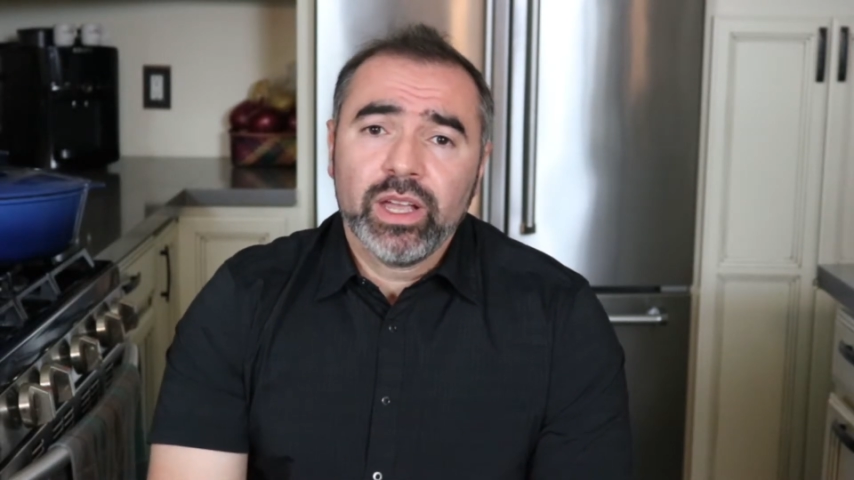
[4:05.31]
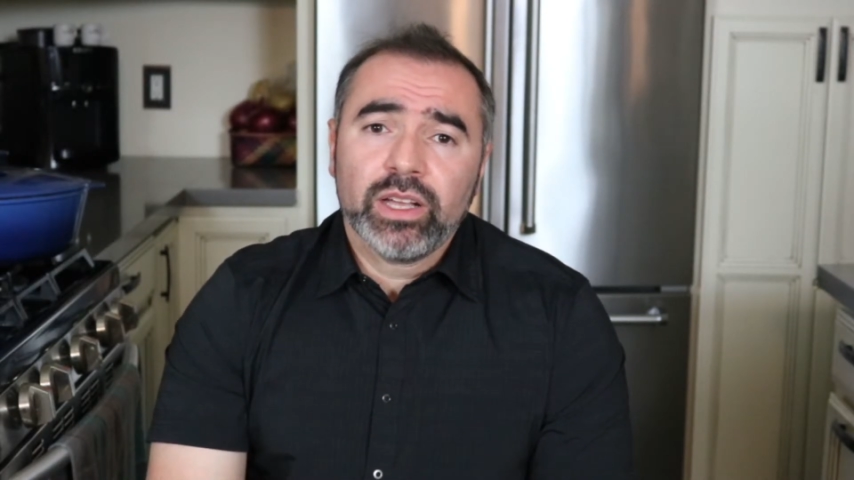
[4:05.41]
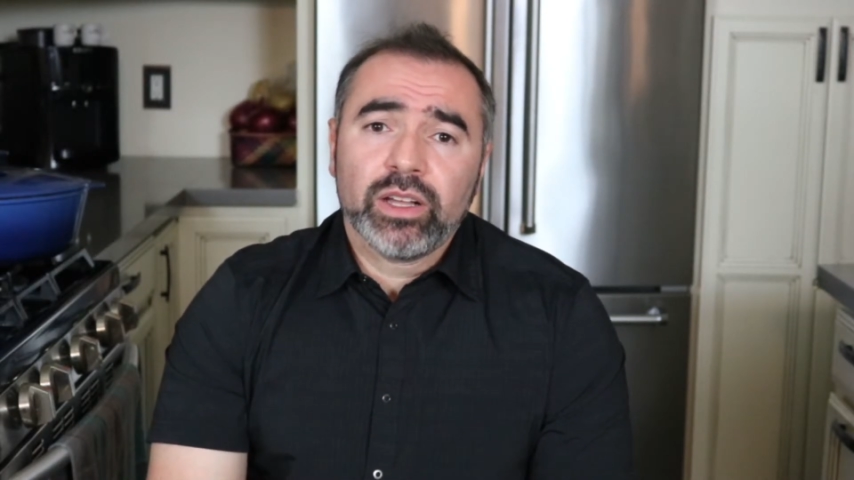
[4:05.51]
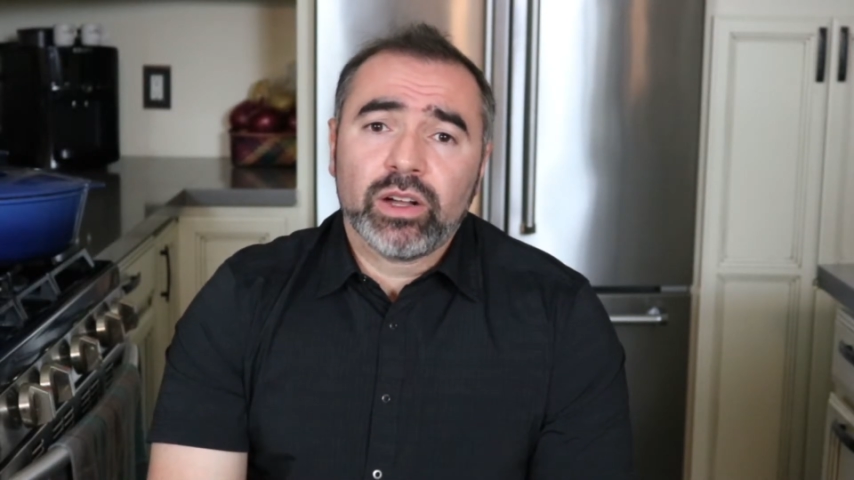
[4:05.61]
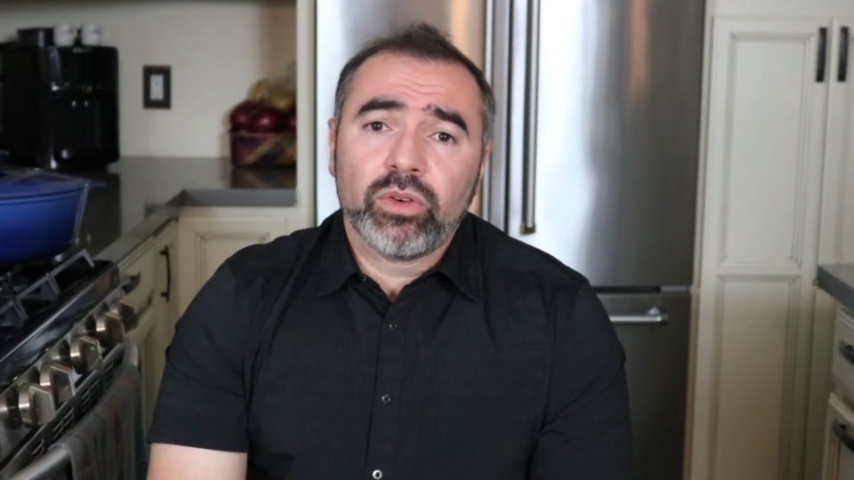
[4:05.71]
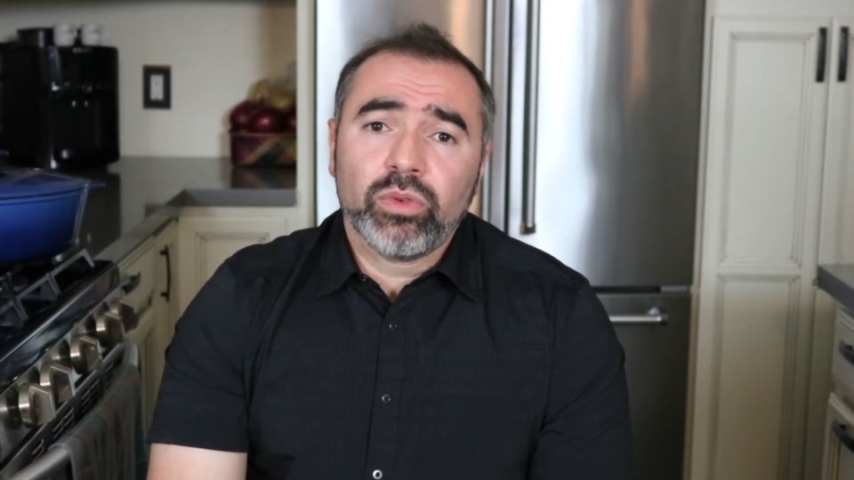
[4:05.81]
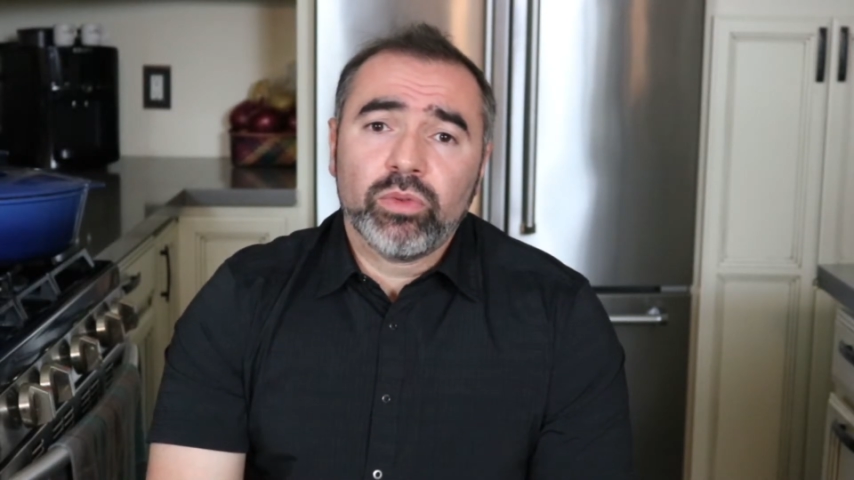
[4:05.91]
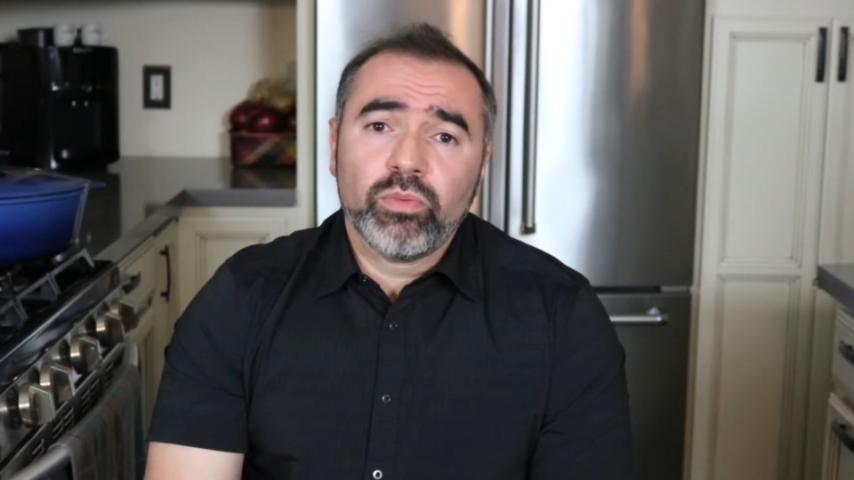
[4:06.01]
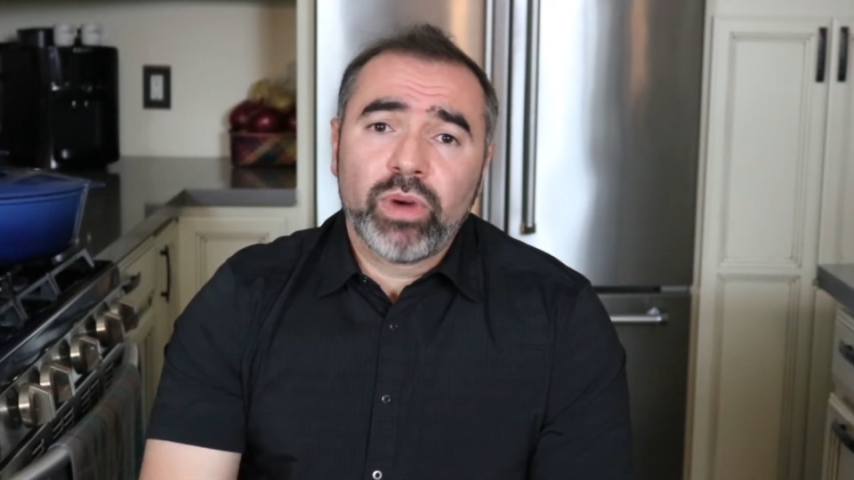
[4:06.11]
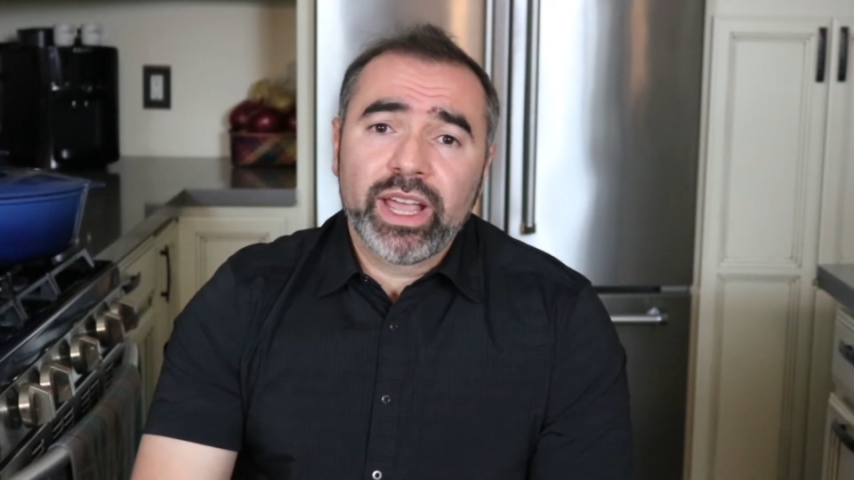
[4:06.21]
Now,
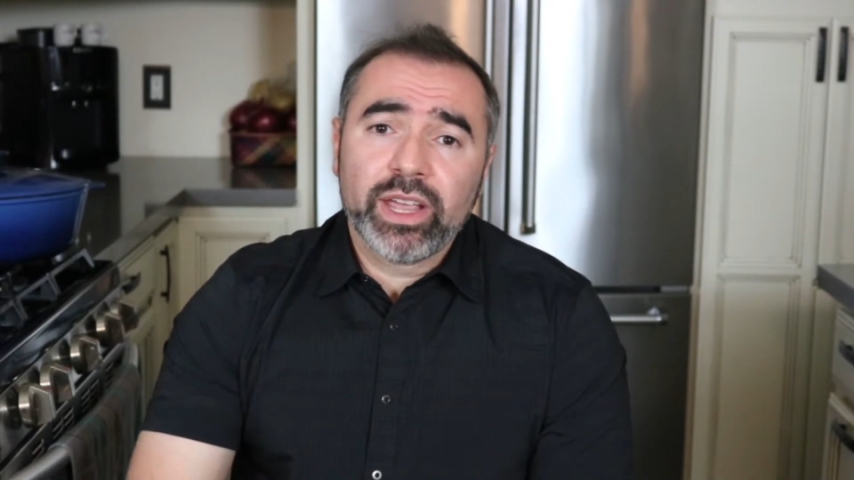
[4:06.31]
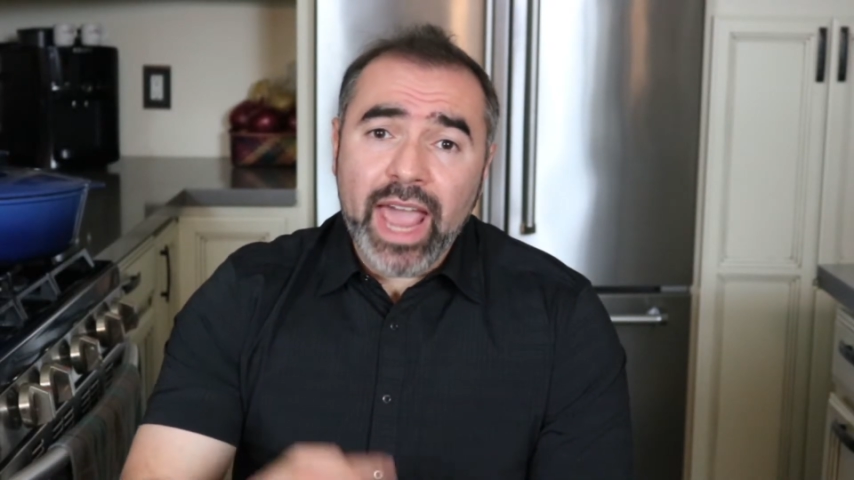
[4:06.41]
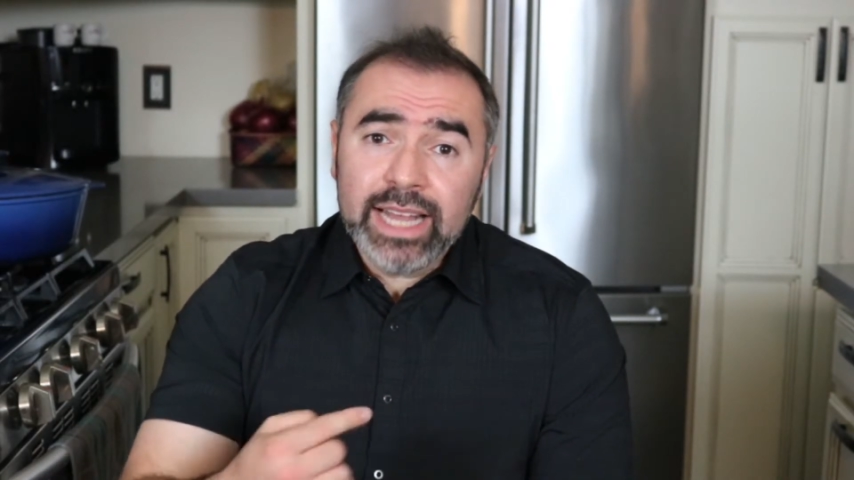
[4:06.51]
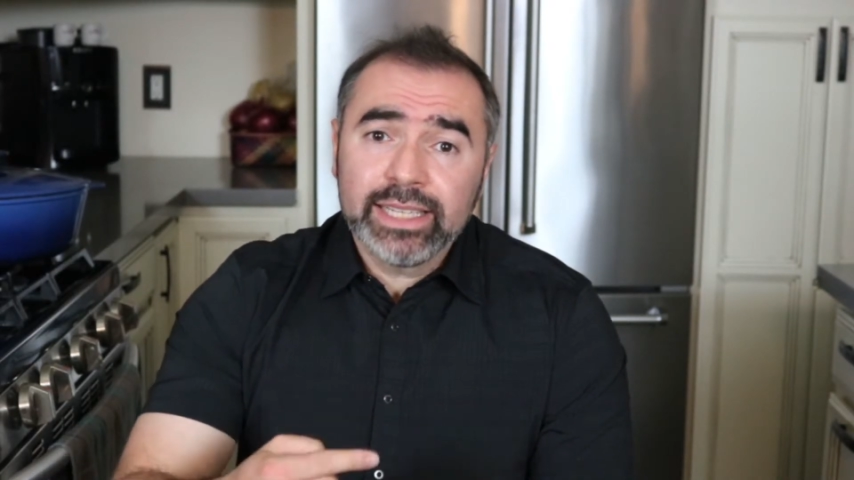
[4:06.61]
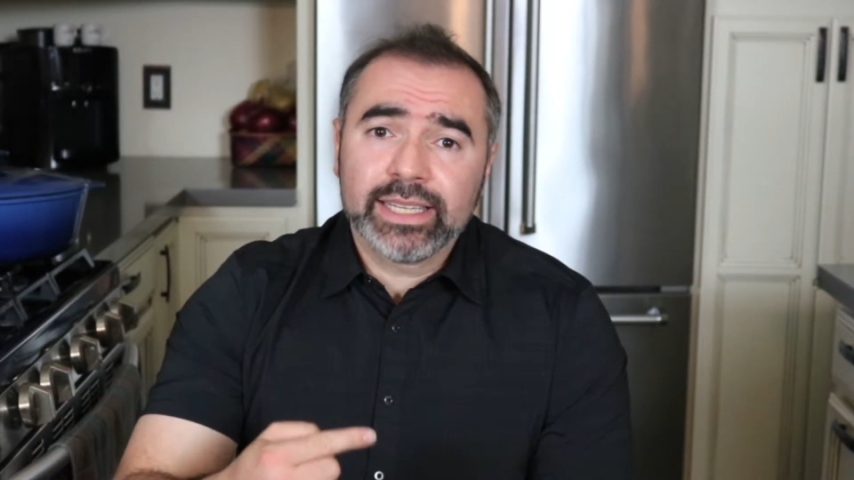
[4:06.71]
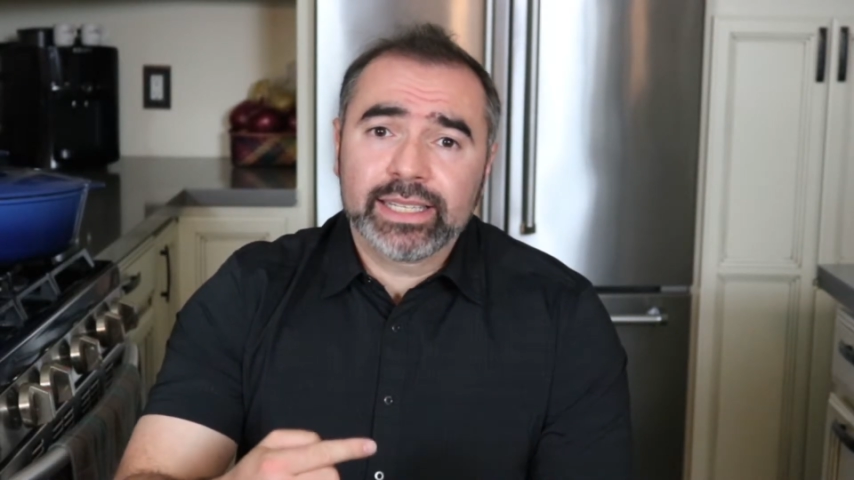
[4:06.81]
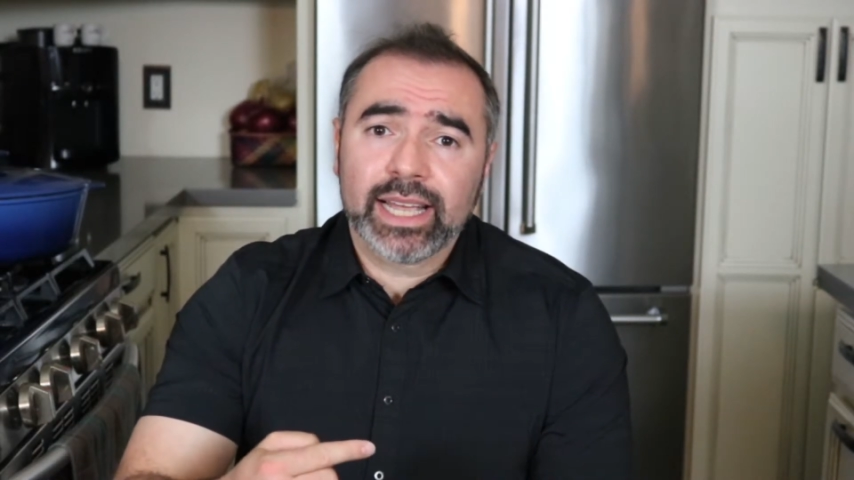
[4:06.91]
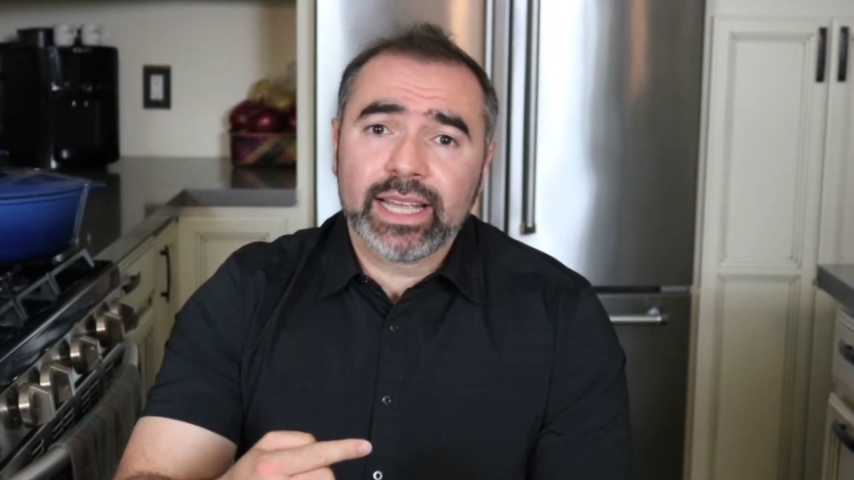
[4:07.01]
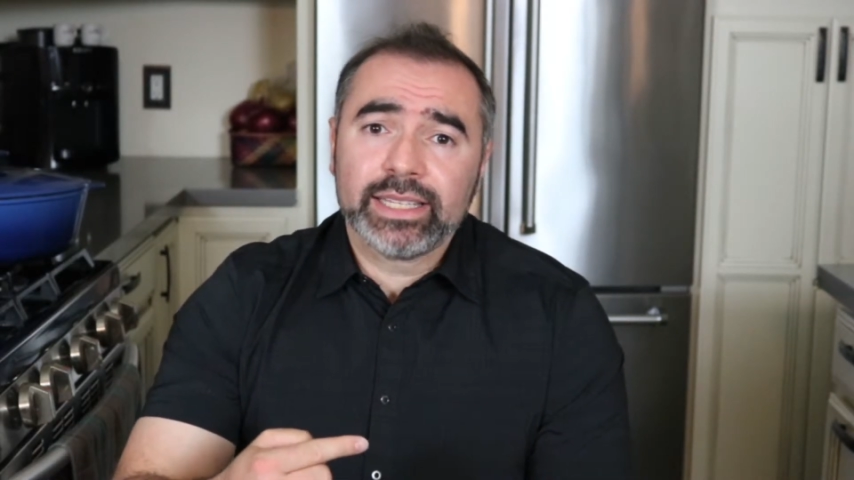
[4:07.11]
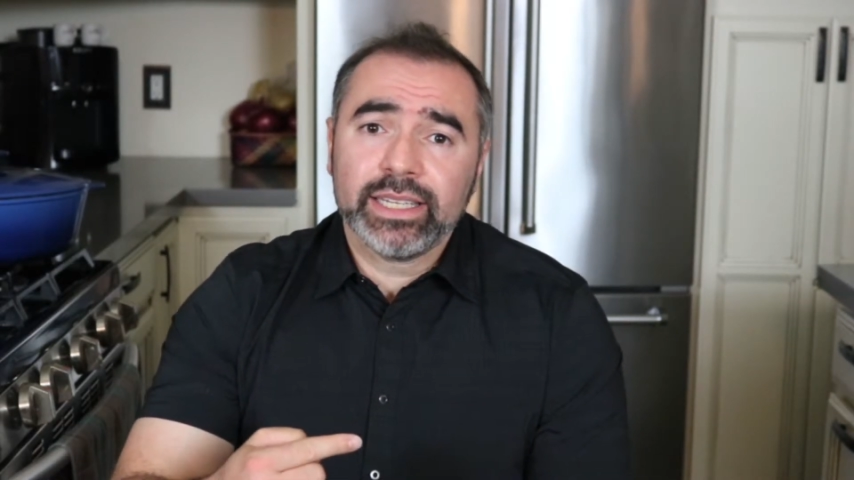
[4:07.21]
by
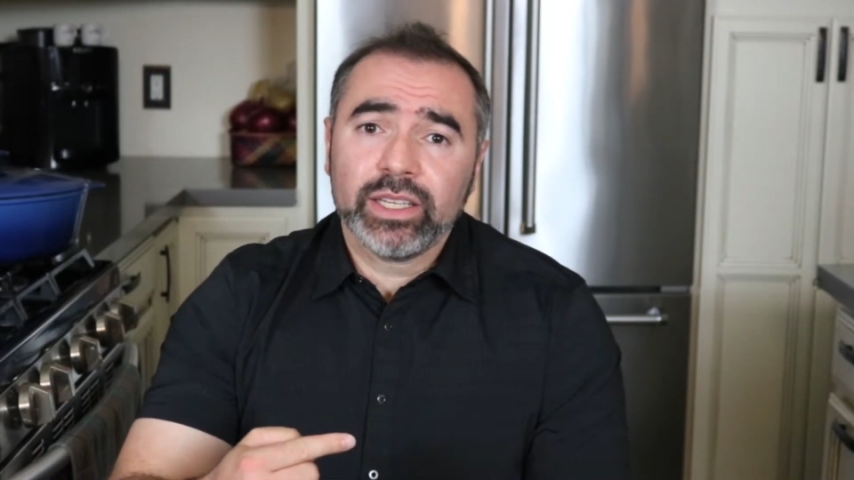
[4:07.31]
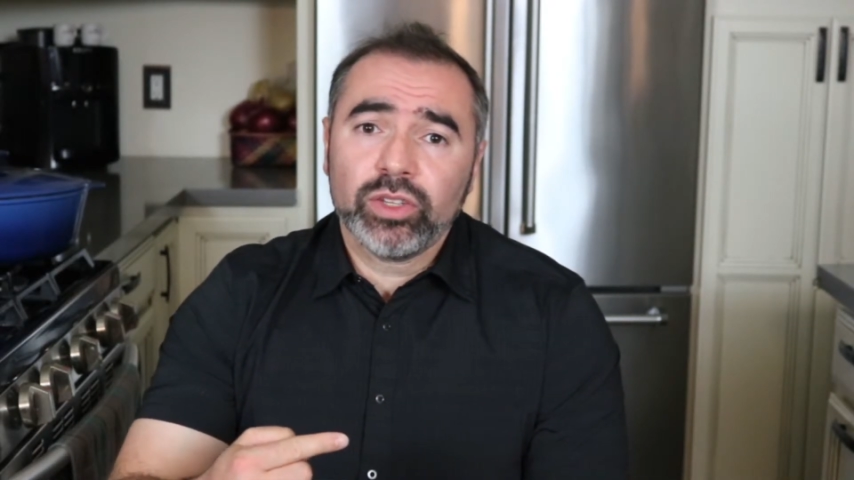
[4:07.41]
exercising,